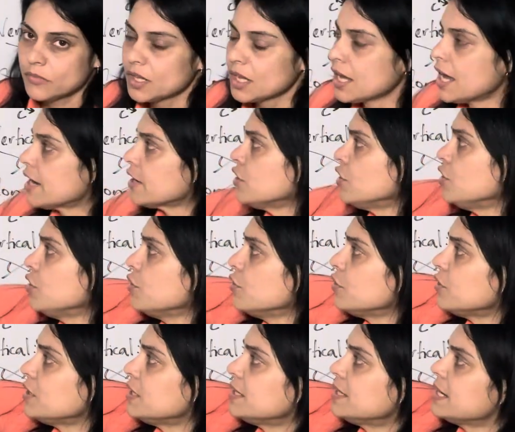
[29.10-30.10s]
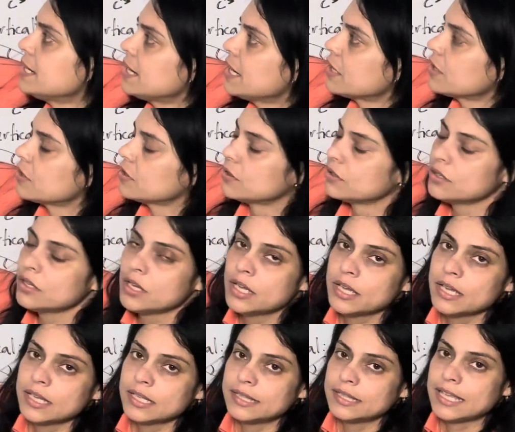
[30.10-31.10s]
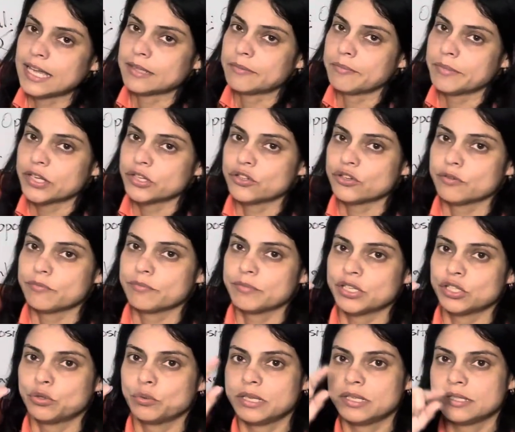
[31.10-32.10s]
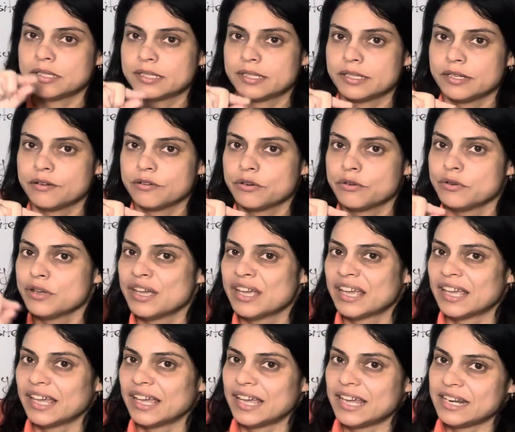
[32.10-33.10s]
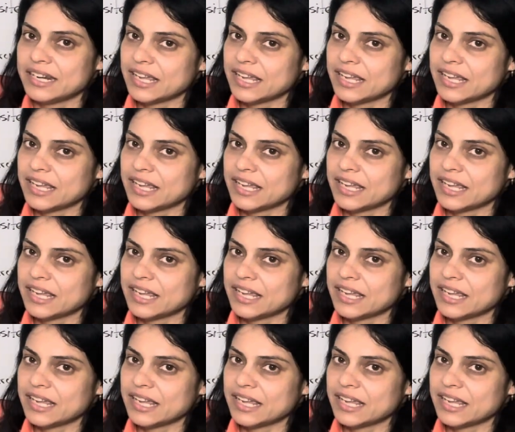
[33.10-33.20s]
Acute is an angle that measure between 0 and